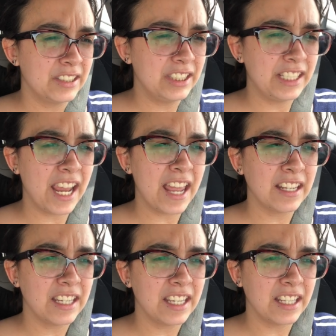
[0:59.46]
she
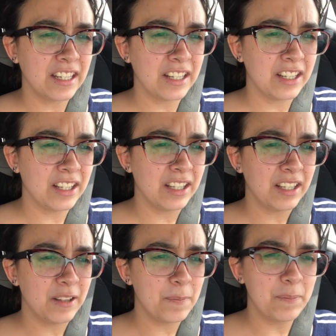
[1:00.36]
can't get
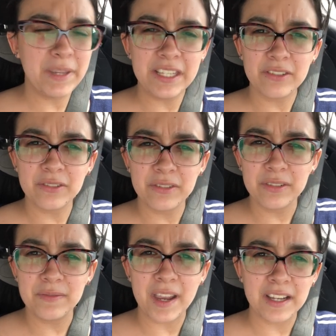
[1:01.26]

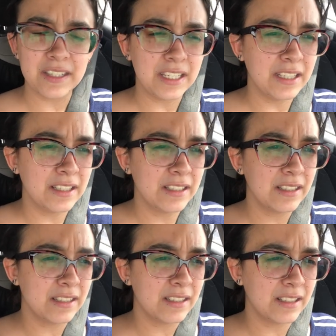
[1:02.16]
measles
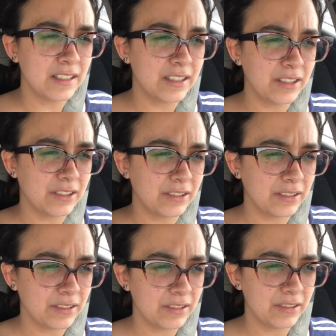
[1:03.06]
vaccines
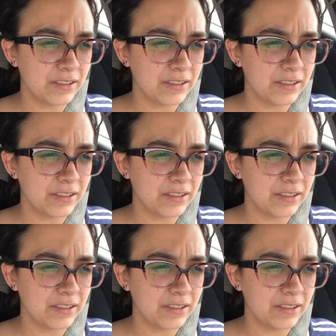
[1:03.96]
until